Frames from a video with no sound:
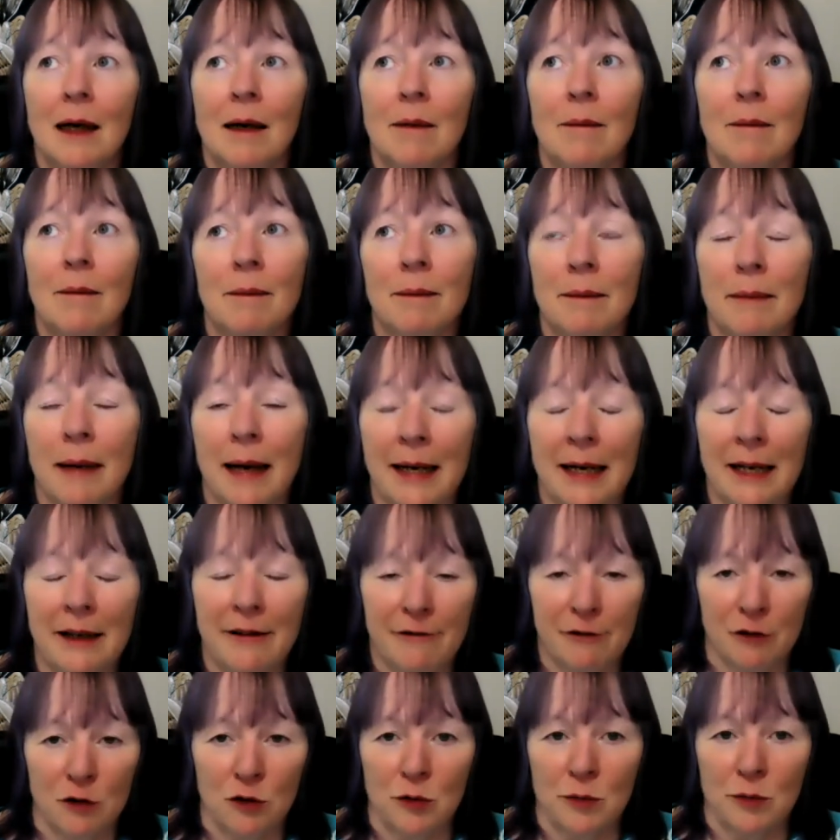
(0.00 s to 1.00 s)
many
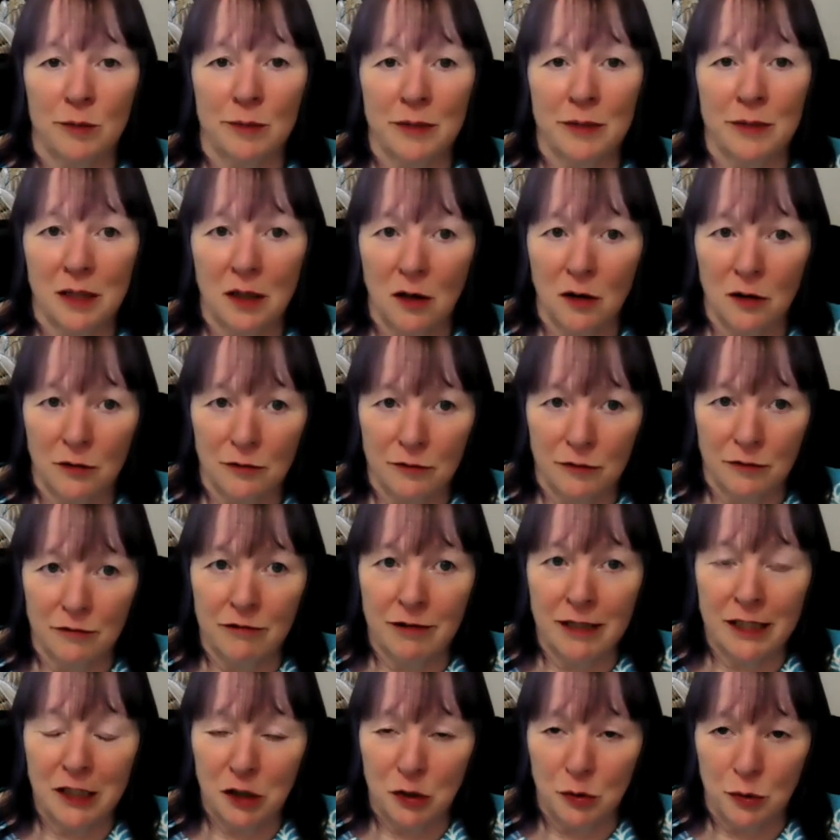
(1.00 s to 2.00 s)
forms of
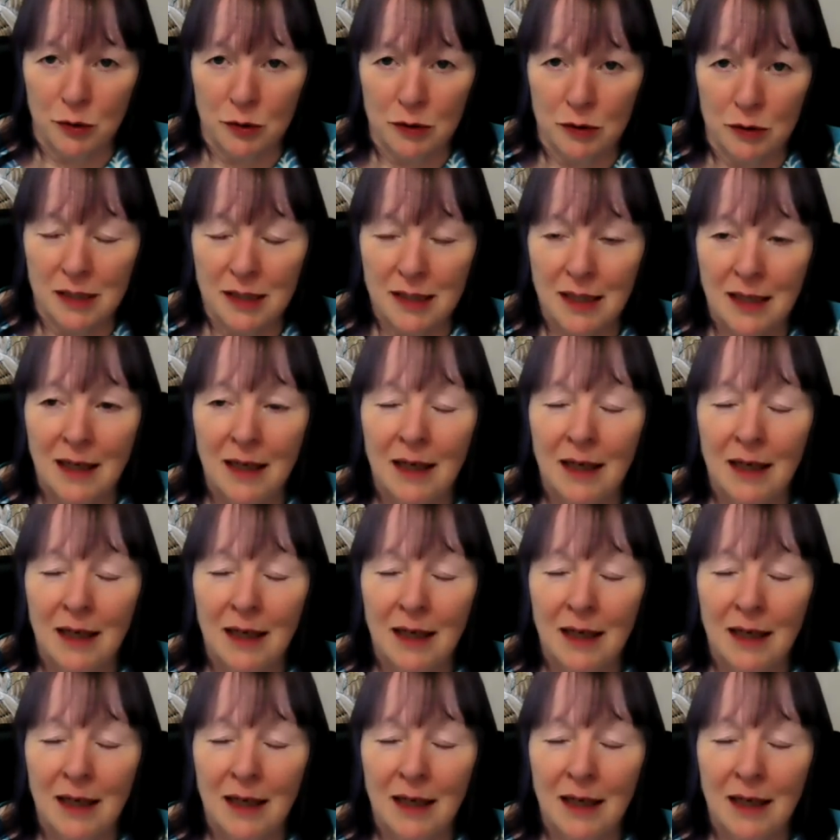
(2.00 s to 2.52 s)
rituals.